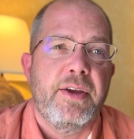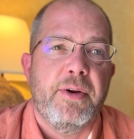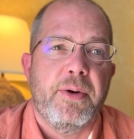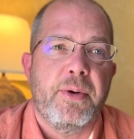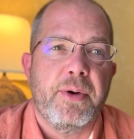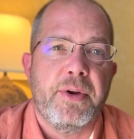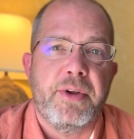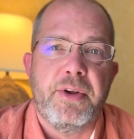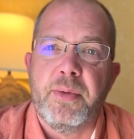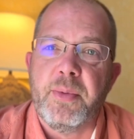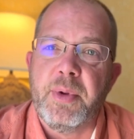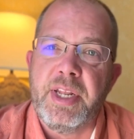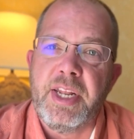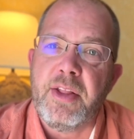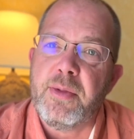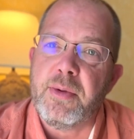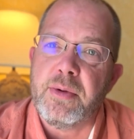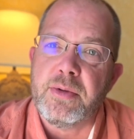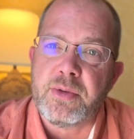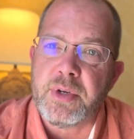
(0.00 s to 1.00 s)
or you're
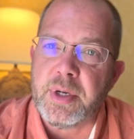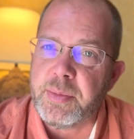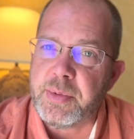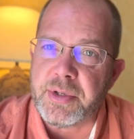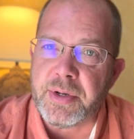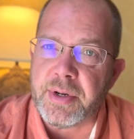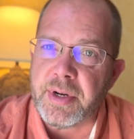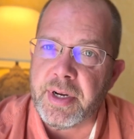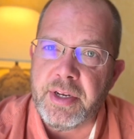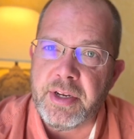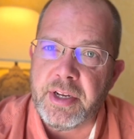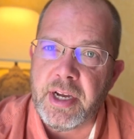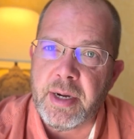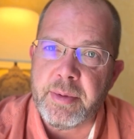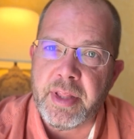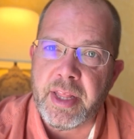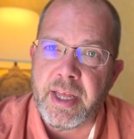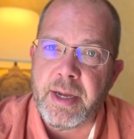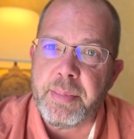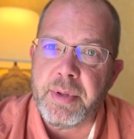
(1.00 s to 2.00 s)
reading through scripture and you
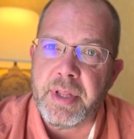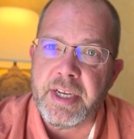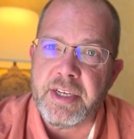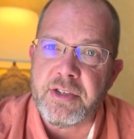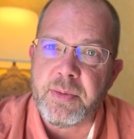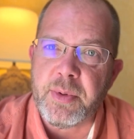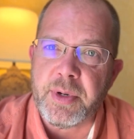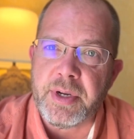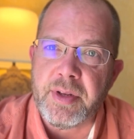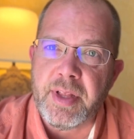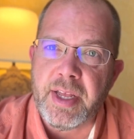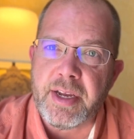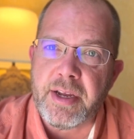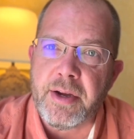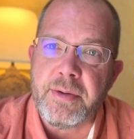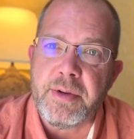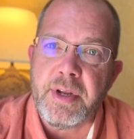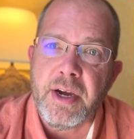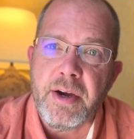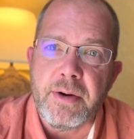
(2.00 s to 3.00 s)
come to that place where you're like,
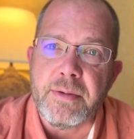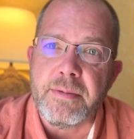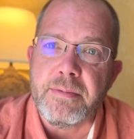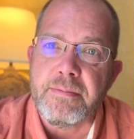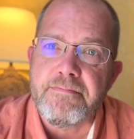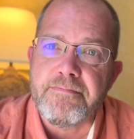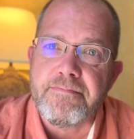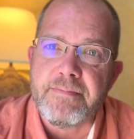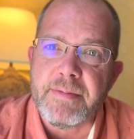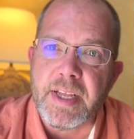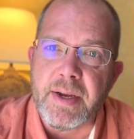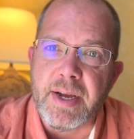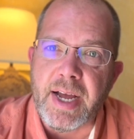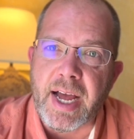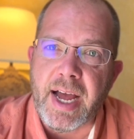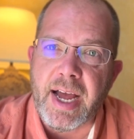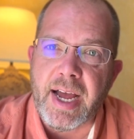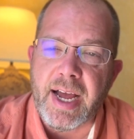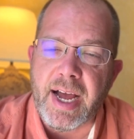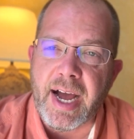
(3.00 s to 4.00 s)
oh no,
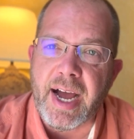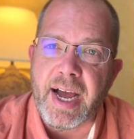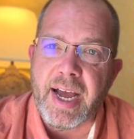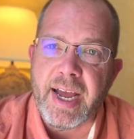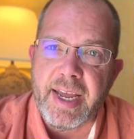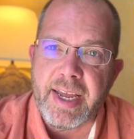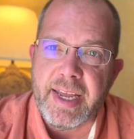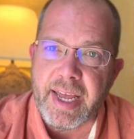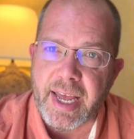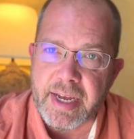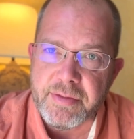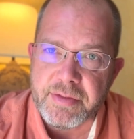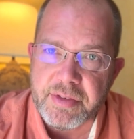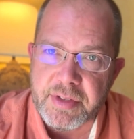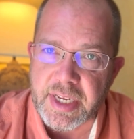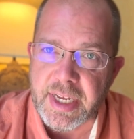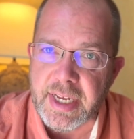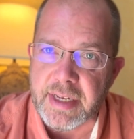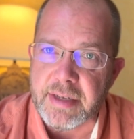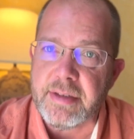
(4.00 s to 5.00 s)
I have
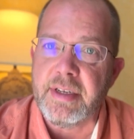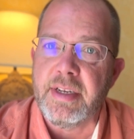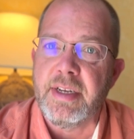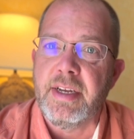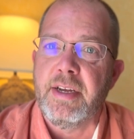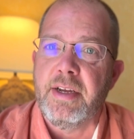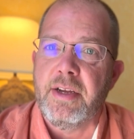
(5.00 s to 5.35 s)
sinned.